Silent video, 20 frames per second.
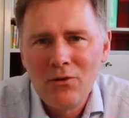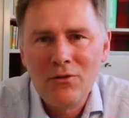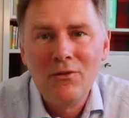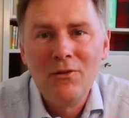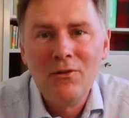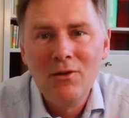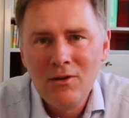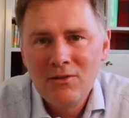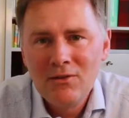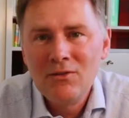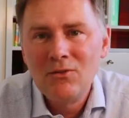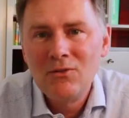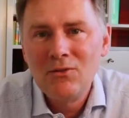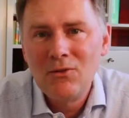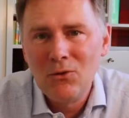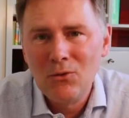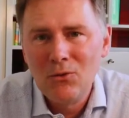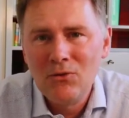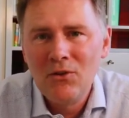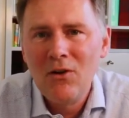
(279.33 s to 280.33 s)
The list
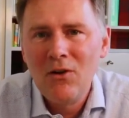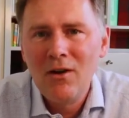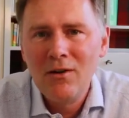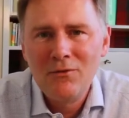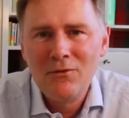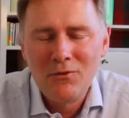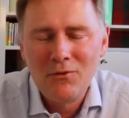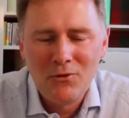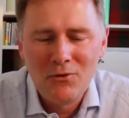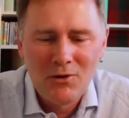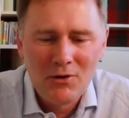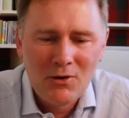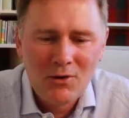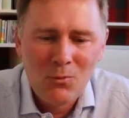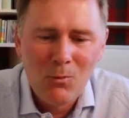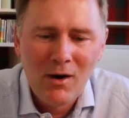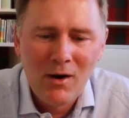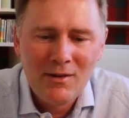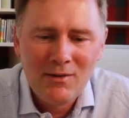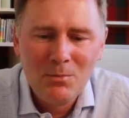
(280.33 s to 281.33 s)
goes on for
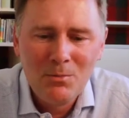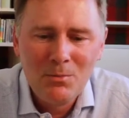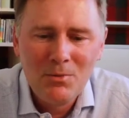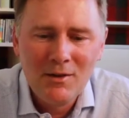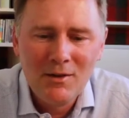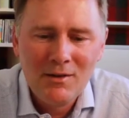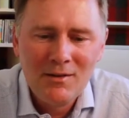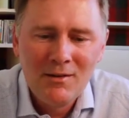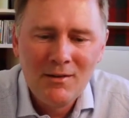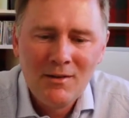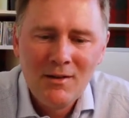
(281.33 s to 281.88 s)
quite a bit.